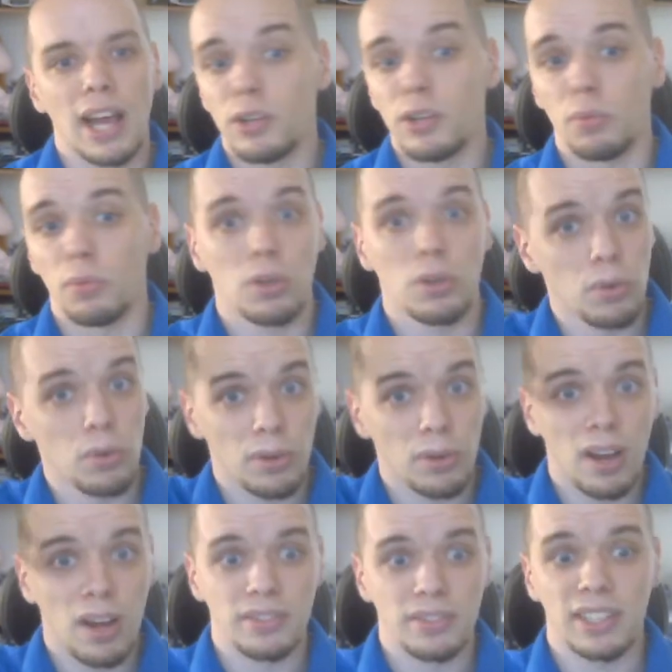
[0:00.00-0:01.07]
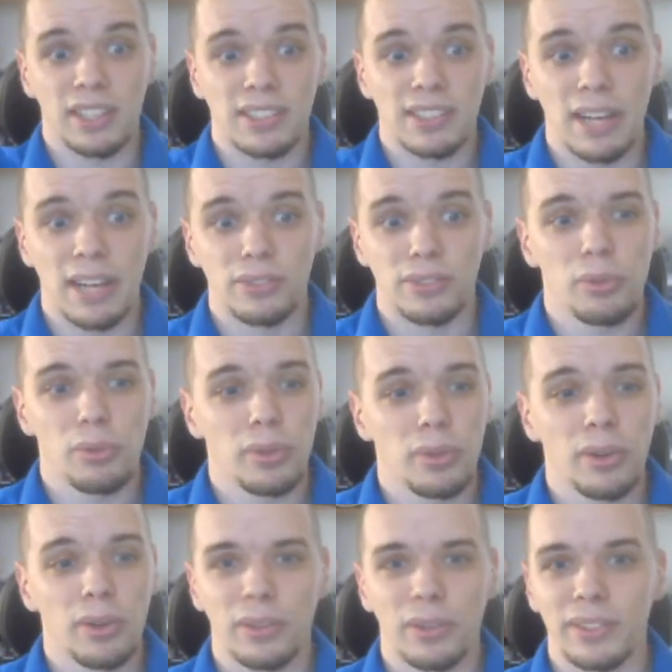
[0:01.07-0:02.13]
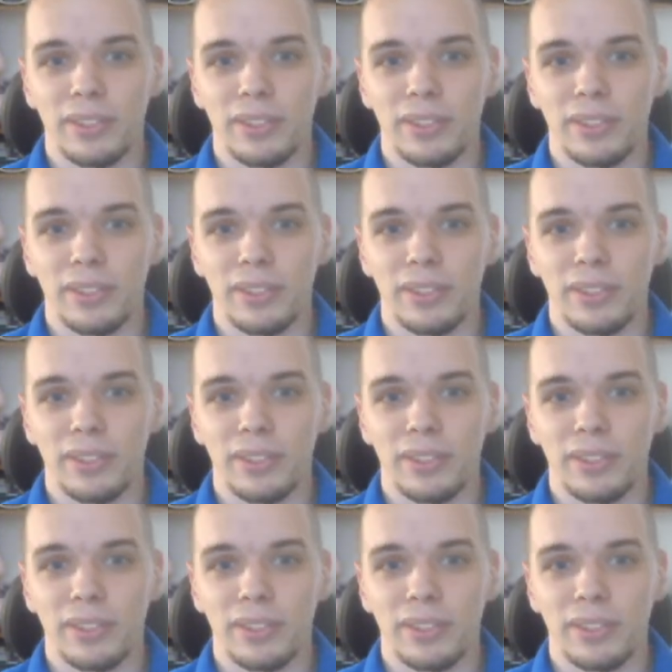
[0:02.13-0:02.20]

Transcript: I don't record obviously in a sound studio.